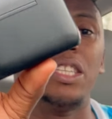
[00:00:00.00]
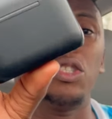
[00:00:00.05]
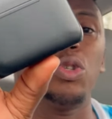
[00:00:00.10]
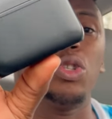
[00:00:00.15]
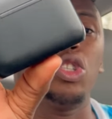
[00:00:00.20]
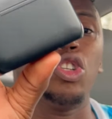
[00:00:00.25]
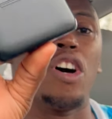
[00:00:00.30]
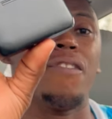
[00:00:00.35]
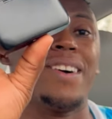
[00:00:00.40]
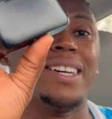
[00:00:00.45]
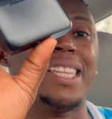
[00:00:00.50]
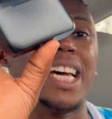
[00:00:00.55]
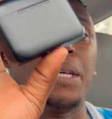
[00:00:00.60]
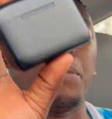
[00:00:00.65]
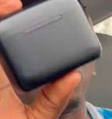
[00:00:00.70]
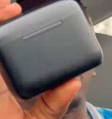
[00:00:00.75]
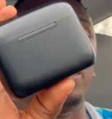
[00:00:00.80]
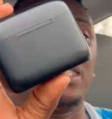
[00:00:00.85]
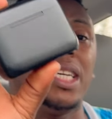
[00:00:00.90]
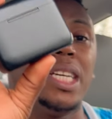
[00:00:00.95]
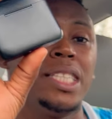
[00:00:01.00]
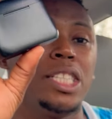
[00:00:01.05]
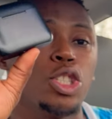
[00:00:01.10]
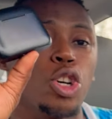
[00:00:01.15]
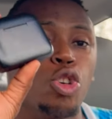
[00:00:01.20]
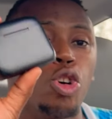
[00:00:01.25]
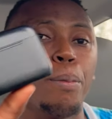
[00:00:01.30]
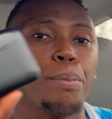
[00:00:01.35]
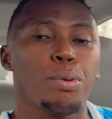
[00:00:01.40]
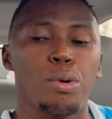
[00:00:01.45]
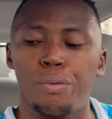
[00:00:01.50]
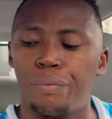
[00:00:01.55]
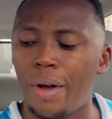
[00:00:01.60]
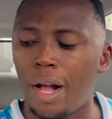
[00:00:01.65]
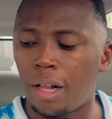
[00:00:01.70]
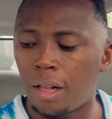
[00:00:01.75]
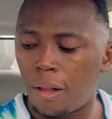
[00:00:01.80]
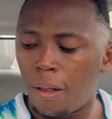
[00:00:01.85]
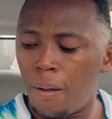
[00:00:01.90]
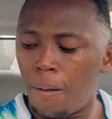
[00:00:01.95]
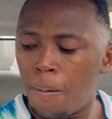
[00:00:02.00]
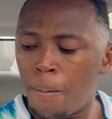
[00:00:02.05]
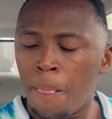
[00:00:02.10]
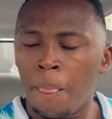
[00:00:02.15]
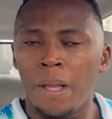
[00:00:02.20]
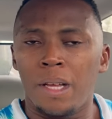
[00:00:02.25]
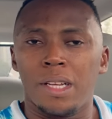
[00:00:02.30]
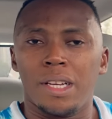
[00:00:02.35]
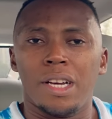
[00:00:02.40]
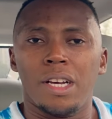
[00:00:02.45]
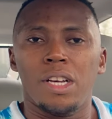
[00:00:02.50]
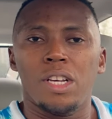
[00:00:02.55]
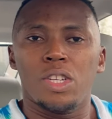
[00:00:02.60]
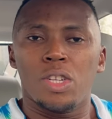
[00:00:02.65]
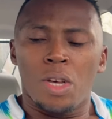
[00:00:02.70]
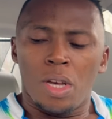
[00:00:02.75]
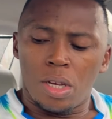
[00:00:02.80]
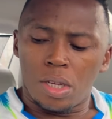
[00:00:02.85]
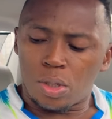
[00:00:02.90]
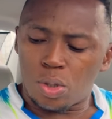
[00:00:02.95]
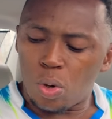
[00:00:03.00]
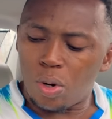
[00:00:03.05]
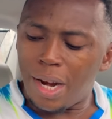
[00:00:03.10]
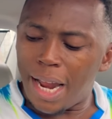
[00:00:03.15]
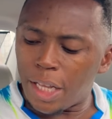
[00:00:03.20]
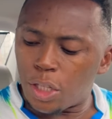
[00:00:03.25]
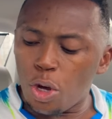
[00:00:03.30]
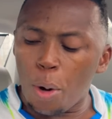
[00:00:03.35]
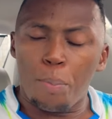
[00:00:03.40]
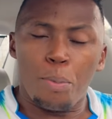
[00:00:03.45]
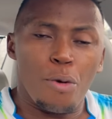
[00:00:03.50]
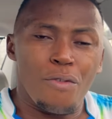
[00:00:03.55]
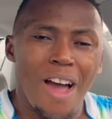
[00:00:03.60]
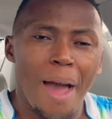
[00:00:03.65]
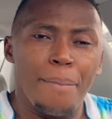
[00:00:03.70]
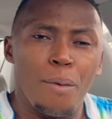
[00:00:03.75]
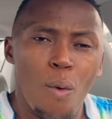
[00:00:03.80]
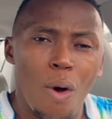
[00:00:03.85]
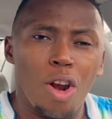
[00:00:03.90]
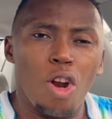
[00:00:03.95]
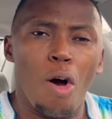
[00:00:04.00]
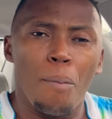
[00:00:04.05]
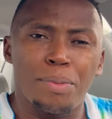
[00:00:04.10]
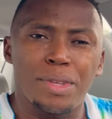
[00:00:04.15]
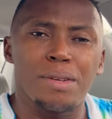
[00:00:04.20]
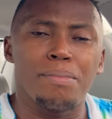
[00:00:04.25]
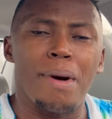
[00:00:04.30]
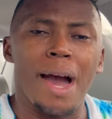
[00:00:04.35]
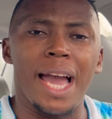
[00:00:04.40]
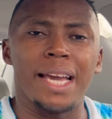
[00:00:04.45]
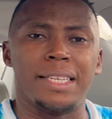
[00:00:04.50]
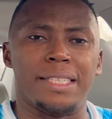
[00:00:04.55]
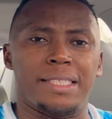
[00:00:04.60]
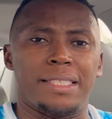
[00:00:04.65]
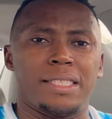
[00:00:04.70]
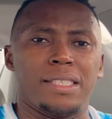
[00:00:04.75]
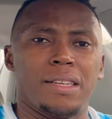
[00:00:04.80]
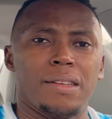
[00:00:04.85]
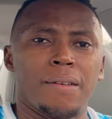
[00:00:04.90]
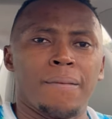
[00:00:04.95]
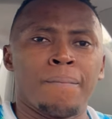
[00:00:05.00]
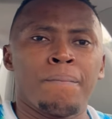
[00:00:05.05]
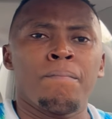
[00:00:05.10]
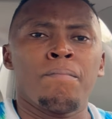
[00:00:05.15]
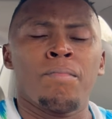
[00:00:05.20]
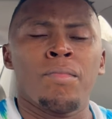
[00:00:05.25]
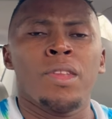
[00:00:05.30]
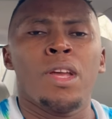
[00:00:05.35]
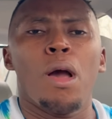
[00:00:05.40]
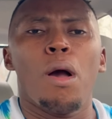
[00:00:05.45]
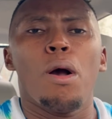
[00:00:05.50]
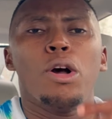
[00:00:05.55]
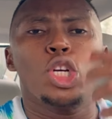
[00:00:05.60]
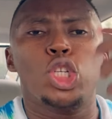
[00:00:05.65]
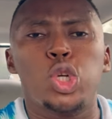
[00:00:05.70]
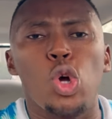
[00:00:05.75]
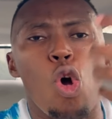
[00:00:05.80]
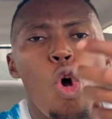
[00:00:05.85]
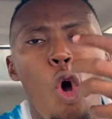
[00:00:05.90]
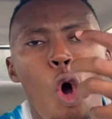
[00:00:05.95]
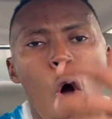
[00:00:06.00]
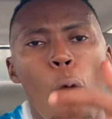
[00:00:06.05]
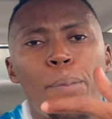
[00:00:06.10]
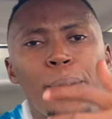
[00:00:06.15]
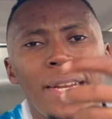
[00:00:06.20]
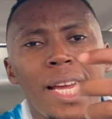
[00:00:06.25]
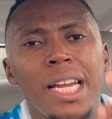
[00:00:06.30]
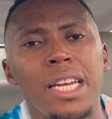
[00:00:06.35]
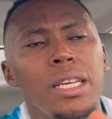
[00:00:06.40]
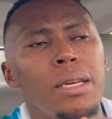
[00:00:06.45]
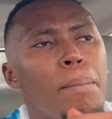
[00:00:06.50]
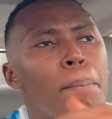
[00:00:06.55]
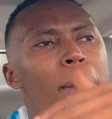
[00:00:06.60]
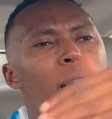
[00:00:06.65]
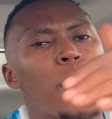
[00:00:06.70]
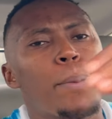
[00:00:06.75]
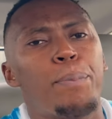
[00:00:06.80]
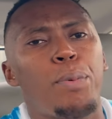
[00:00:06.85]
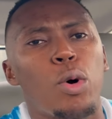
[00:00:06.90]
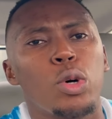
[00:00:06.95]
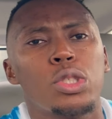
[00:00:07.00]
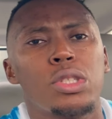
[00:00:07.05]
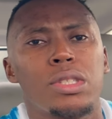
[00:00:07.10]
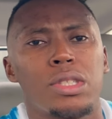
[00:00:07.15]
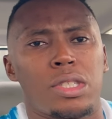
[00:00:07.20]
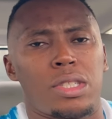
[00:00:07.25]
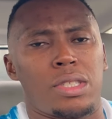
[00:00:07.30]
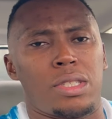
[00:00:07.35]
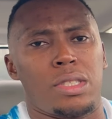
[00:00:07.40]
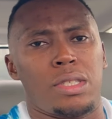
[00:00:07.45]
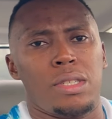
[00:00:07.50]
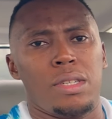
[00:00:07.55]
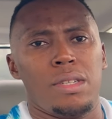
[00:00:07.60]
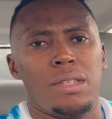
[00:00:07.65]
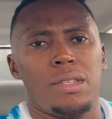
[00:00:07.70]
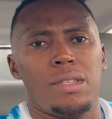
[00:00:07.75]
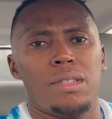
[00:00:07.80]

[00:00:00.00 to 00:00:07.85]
that you do not advertise but it is on your profile so let your profile be well optimized show up daily make posts